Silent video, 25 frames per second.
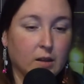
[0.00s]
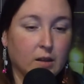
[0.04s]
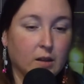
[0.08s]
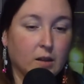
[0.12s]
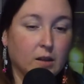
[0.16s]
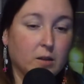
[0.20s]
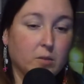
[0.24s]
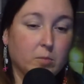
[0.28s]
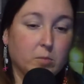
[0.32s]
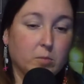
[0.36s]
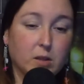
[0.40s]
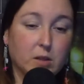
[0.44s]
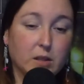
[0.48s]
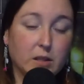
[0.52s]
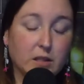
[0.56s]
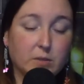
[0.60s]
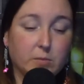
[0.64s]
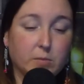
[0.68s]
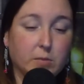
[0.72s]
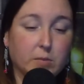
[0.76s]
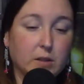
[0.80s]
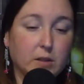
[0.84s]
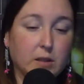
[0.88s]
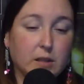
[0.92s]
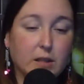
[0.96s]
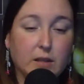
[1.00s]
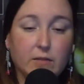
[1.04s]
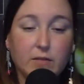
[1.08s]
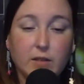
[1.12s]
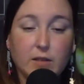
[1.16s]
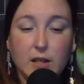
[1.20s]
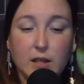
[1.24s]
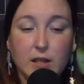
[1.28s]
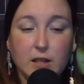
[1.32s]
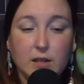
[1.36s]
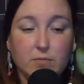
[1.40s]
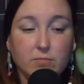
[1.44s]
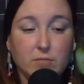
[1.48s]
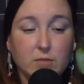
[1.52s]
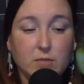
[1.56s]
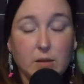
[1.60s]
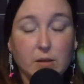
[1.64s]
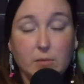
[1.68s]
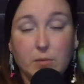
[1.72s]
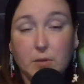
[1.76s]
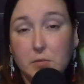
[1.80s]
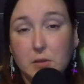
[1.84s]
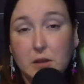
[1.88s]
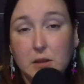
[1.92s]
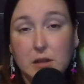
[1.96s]
Police believe that
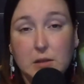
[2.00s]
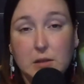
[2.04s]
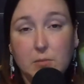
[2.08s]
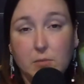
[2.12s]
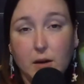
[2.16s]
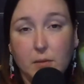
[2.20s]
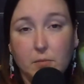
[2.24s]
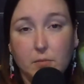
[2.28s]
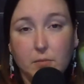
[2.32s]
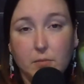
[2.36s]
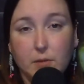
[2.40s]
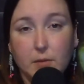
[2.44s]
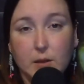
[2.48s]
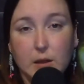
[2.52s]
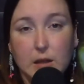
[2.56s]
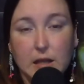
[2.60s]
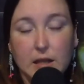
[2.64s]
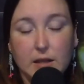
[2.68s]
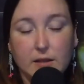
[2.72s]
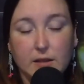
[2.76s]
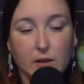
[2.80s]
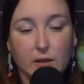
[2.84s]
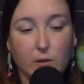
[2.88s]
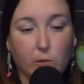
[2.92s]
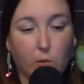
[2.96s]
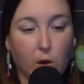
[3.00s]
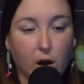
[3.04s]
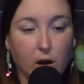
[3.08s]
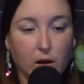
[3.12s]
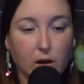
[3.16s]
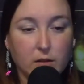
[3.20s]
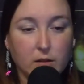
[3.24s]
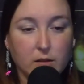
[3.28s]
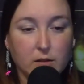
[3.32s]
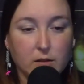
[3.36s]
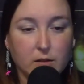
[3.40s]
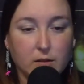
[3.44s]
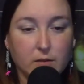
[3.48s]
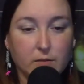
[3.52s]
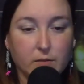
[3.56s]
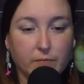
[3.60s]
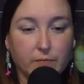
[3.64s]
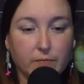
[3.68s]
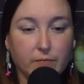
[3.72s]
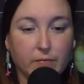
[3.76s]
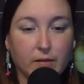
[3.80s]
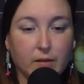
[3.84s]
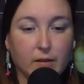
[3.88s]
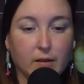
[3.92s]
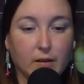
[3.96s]
someone picked him up as he walked
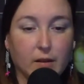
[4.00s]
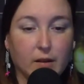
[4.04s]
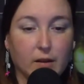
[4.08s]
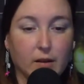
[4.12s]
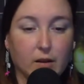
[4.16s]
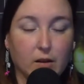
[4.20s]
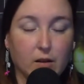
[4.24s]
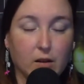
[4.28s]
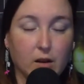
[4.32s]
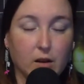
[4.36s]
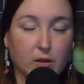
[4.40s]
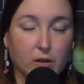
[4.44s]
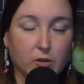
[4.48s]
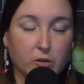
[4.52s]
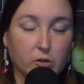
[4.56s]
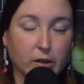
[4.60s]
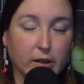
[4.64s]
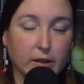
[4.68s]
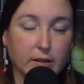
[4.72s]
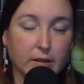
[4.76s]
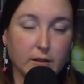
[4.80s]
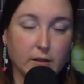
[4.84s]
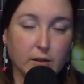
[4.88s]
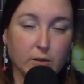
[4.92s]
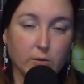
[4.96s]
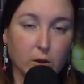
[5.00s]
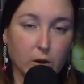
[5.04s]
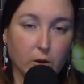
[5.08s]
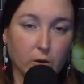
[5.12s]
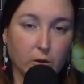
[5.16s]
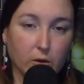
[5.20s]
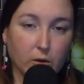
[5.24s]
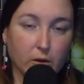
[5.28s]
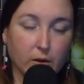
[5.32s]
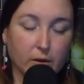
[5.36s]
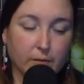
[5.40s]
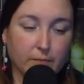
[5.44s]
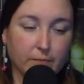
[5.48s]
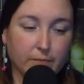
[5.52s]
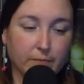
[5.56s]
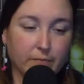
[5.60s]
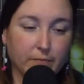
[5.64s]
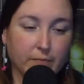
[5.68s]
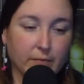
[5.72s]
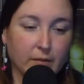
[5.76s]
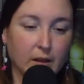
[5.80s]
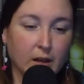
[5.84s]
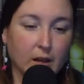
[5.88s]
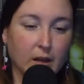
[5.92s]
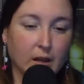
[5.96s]
along Transit Road.
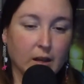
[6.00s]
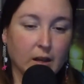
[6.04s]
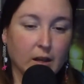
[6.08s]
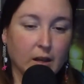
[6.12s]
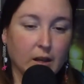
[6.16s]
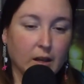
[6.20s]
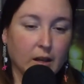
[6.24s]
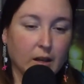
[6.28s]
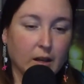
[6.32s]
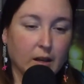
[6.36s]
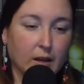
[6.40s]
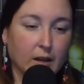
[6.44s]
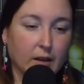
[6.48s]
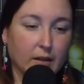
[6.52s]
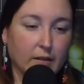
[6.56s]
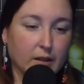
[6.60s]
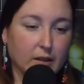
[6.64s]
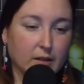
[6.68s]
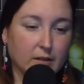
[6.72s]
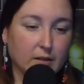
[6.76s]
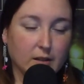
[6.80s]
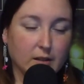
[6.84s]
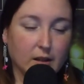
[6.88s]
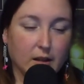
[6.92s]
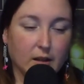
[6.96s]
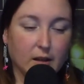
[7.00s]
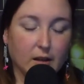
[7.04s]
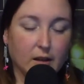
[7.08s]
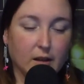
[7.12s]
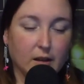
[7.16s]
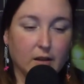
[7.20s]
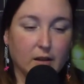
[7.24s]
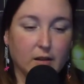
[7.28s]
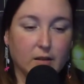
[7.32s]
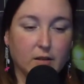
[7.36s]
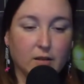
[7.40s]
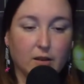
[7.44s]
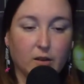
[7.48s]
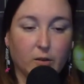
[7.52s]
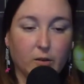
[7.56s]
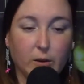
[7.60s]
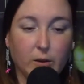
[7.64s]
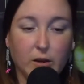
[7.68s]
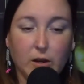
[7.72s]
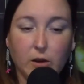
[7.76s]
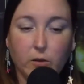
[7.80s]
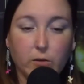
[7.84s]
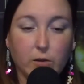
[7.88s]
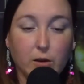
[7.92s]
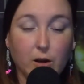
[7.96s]
They said, "We
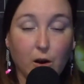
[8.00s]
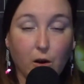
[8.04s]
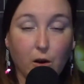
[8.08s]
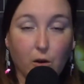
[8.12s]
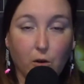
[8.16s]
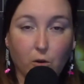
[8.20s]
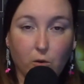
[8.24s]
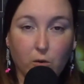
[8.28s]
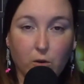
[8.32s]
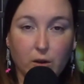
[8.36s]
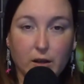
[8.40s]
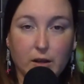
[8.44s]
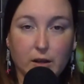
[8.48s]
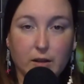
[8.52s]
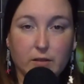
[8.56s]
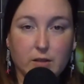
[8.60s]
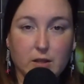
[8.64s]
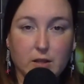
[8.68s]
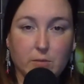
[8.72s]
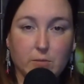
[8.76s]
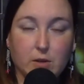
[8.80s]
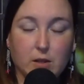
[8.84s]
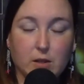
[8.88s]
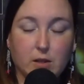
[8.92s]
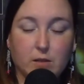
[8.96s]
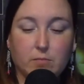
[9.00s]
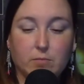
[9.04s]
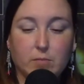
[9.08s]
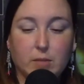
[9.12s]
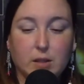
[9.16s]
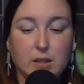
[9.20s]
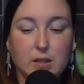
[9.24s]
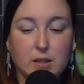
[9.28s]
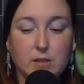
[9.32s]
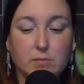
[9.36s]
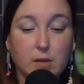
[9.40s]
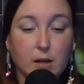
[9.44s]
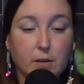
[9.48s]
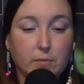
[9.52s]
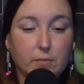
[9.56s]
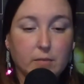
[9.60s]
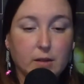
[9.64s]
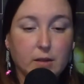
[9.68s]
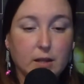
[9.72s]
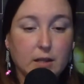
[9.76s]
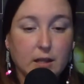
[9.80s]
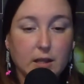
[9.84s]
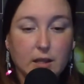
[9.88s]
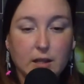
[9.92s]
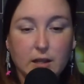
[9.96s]
don't know if someone picked him up
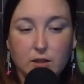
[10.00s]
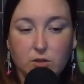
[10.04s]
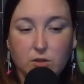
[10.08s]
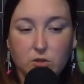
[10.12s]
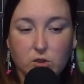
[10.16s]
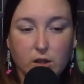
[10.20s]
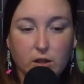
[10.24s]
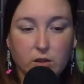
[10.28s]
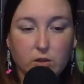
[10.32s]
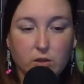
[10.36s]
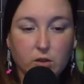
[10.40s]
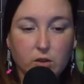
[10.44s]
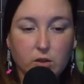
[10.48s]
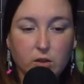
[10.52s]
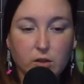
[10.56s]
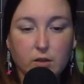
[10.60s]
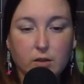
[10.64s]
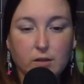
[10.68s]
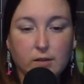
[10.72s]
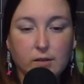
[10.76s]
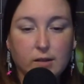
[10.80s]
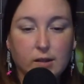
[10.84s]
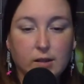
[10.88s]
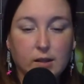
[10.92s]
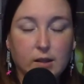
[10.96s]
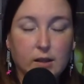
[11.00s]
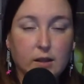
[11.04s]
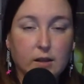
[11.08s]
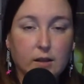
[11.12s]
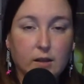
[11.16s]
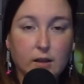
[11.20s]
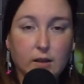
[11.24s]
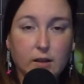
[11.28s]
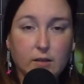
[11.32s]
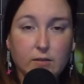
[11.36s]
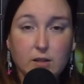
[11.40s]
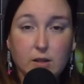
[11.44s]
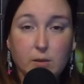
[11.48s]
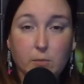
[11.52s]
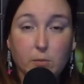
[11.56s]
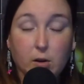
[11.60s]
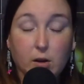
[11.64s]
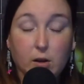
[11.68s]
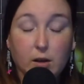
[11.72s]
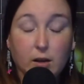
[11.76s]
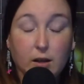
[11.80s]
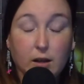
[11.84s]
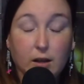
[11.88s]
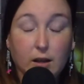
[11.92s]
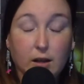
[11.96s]
like a hitchhiker, if
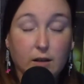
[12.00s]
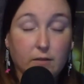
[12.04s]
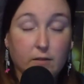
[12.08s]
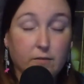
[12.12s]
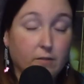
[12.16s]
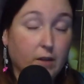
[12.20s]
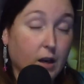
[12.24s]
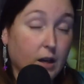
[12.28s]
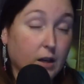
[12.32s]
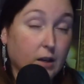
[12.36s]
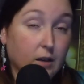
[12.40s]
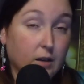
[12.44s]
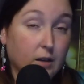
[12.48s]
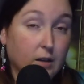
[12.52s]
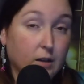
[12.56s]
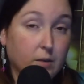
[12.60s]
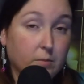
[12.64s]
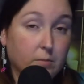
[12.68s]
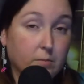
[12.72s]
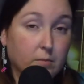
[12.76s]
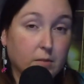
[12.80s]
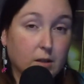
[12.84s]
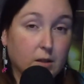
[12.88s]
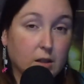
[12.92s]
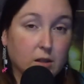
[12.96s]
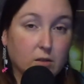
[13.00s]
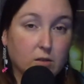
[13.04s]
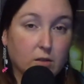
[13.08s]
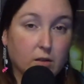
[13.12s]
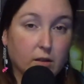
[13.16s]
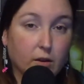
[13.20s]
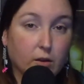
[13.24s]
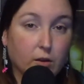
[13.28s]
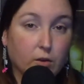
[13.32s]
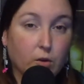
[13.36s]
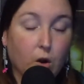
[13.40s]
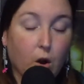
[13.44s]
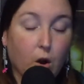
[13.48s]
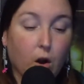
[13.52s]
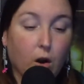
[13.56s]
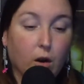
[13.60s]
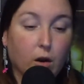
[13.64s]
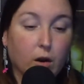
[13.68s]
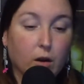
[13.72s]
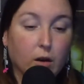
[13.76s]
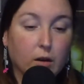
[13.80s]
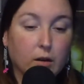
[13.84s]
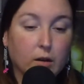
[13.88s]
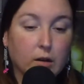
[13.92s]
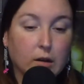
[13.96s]
someone invited him into their
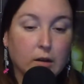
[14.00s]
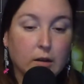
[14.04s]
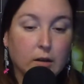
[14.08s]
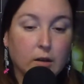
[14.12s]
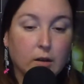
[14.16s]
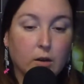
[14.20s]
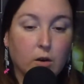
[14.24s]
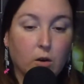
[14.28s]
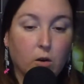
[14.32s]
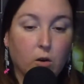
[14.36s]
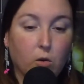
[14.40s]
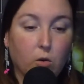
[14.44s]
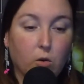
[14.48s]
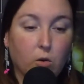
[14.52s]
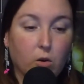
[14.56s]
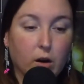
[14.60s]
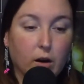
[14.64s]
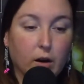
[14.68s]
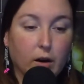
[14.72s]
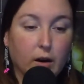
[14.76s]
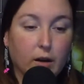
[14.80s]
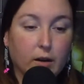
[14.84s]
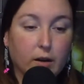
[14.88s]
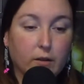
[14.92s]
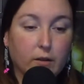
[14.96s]
car, or if